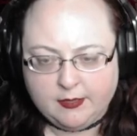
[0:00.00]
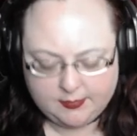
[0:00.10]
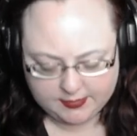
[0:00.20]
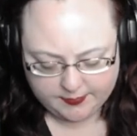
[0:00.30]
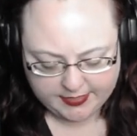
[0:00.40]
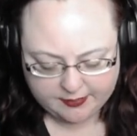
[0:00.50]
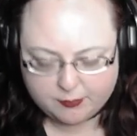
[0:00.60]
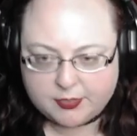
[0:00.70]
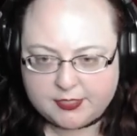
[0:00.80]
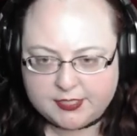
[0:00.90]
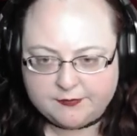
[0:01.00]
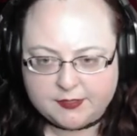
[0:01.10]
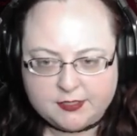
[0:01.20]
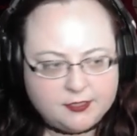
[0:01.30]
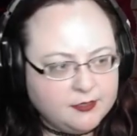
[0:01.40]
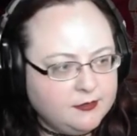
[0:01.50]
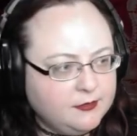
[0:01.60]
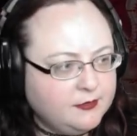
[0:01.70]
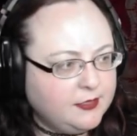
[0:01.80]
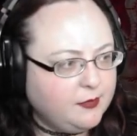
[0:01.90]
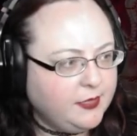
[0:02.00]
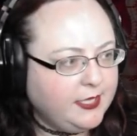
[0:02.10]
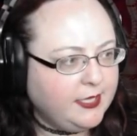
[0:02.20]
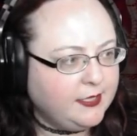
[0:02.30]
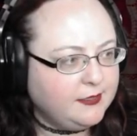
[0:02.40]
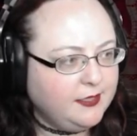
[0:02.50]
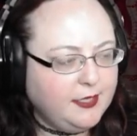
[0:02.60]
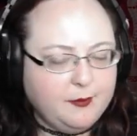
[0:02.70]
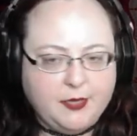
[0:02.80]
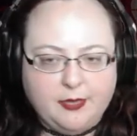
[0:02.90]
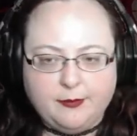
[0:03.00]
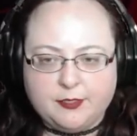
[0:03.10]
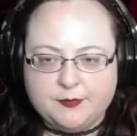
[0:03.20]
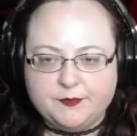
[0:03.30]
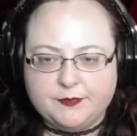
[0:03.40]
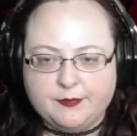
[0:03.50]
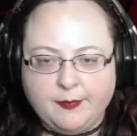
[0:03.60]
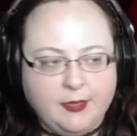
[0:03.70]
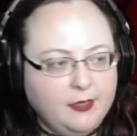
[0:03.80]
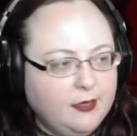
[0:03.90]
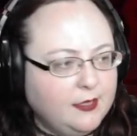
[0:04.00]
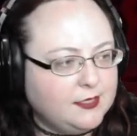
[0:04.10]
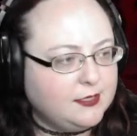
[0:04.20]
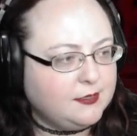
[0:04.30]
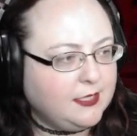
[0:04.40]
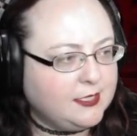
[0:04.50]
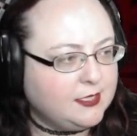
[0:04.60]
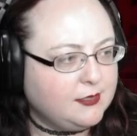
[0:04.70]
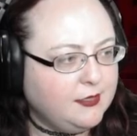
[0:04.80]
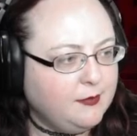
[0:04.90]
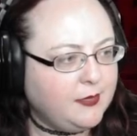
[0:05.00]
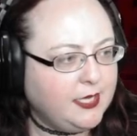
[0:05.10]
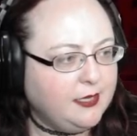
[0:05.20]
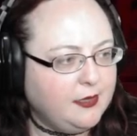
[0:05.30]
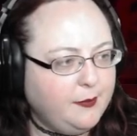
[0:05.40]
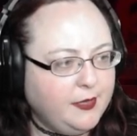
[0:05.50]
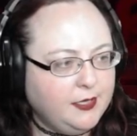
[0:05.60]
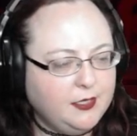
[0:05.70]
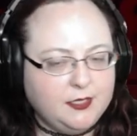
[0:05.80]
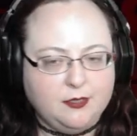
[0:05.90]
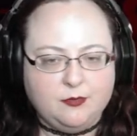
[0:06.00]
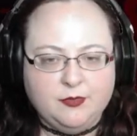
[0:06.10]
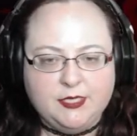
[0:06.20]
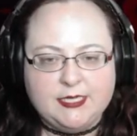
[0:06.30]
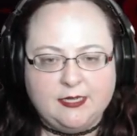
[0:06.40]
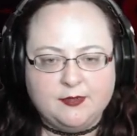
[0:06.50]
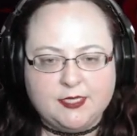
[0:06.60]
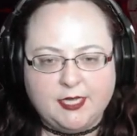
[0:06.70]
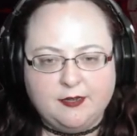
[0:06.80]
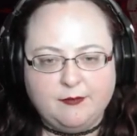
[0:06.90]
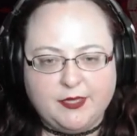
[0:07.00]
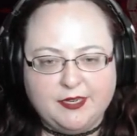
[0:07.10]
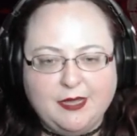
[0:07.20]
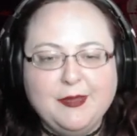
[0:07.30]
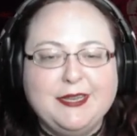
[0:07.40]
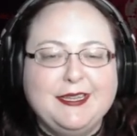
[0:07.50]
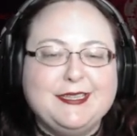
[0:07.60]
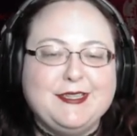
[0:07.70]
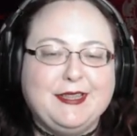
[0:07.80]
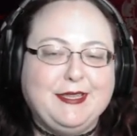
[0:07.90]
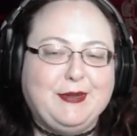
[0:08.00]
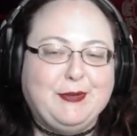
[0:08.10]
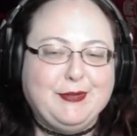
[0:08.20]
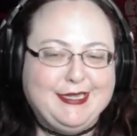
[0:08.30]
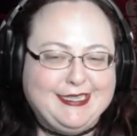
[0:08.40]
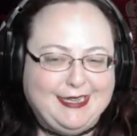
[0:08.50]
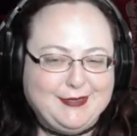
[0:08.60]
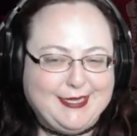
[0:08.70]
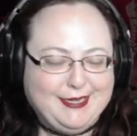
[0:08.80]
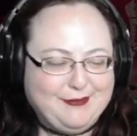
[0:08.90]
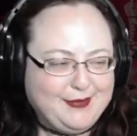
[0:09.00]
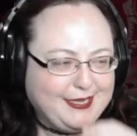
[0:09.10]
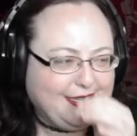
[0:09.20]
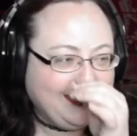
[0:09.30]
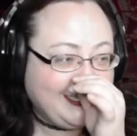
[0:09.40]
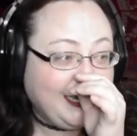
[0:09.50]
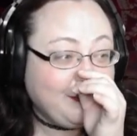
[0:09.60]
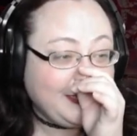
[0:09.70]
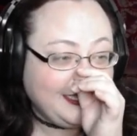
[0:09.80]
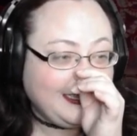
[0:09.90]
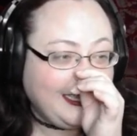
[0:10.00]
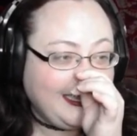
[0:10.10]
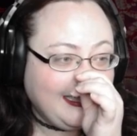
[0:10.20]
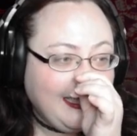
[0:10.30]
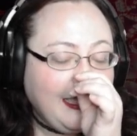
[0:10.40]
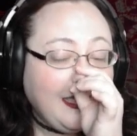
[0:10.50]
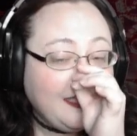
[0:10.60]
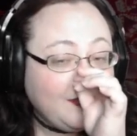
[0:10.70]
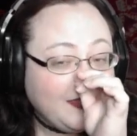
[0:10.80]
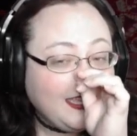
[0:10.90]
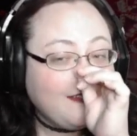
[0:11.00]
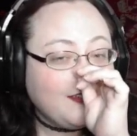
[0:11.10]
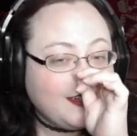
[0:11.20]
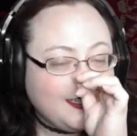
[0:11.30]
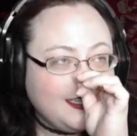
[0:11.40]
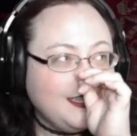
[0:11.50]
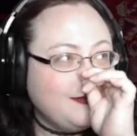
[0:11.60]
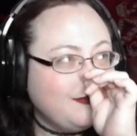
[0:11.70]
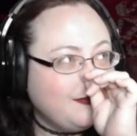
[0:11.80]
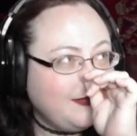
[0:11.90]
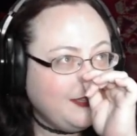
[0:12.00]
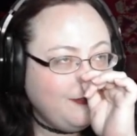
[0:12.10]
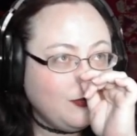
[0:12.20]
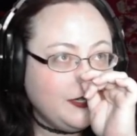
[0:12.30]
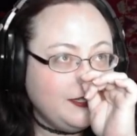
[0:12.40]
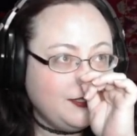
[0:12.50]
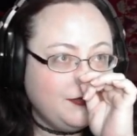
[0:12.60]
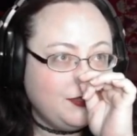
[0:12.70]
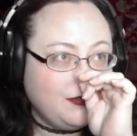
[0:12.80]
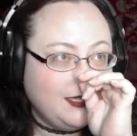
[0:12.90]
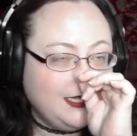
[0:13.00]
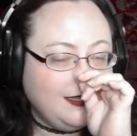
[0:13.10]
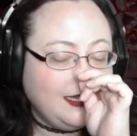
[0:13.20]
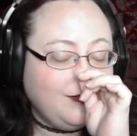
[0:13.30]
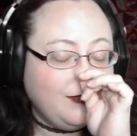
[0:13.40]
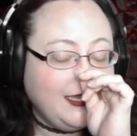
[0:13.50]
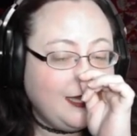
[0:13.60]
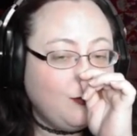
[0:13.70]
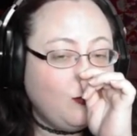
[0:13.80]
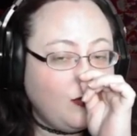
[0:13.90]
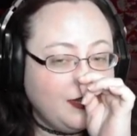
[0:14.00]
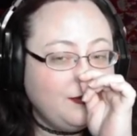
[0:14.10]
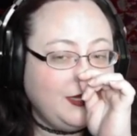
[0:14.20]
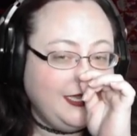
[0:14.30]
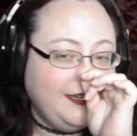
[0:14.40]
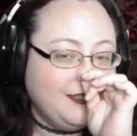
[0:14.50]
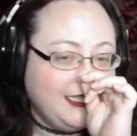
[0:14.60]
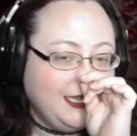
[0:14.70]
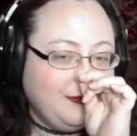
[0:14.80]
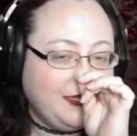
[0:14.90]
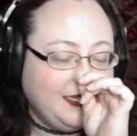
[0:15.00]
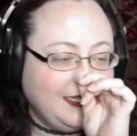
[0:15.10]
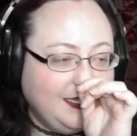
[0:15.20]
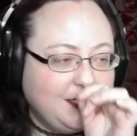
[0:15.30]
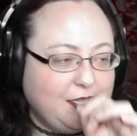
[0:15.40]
It's going to make it real difficult that we can't eat people. That's in my opinion the only downside of blood. I mean, it's not the only downside of Blood Leech. I really like, I've only ever, in my 4 years of storytelling, I've only had 1 player take Blood Leech,